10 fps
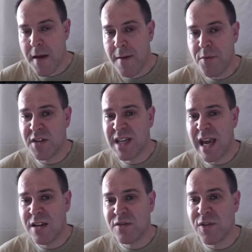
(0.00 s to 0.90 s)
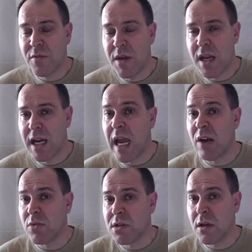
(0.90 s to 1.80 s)
This case for me,
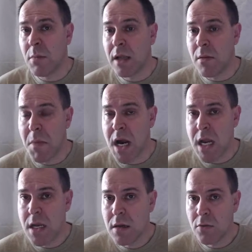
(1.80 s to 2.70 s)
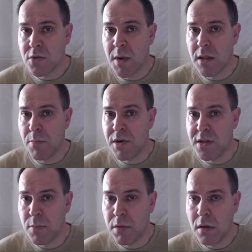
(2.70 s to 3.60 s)
again, was not about the money, it was about the
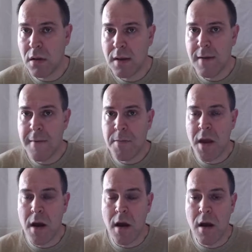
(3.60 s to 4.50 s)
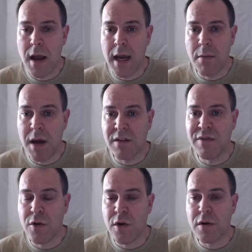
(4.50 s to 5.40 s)
principle, and about
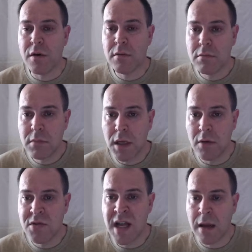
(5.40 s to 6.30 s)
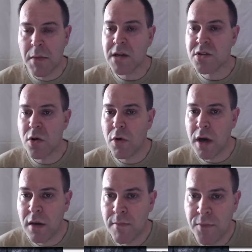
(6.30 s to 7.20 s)
further, you know, telling my
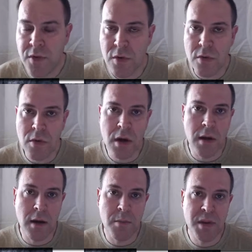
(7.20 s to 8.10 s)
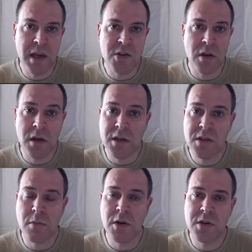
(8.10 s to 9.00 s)
story to potential
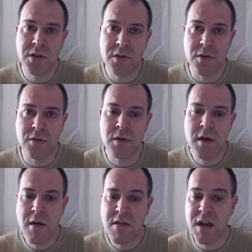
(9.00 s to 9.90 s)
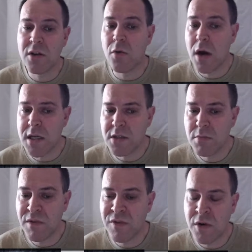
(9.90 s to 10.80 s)
customers to think twice
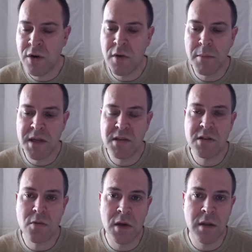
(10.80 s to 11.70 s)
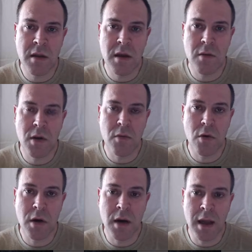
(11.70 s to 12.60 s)
before doing business with
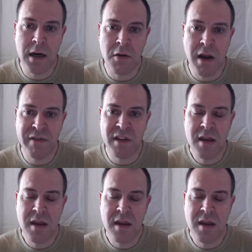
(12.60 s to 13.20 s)
Warren Lightcraft.